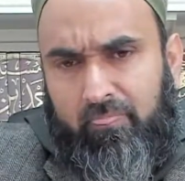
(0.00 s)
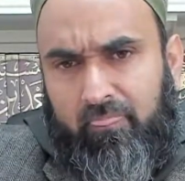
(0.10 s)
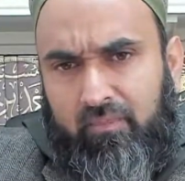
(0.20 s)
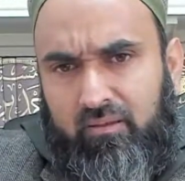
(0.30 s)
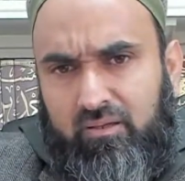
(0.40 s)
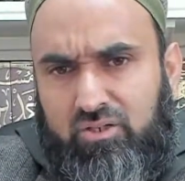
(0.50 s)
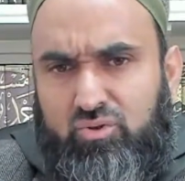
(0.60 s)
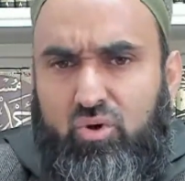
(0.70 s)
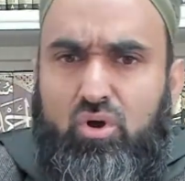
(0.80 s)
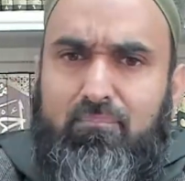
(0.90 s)
So
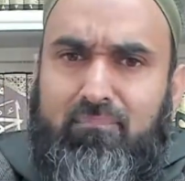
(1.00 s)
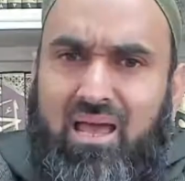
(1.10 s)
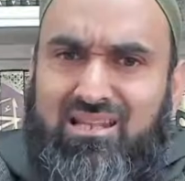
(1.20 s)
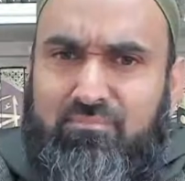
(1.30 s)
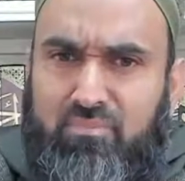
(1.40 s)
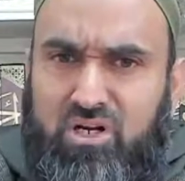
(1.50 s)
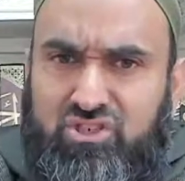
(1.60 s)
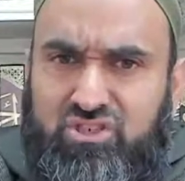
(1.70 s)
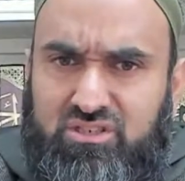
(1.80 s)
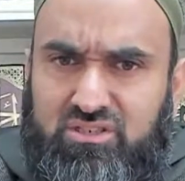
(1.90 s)
man is a merchant,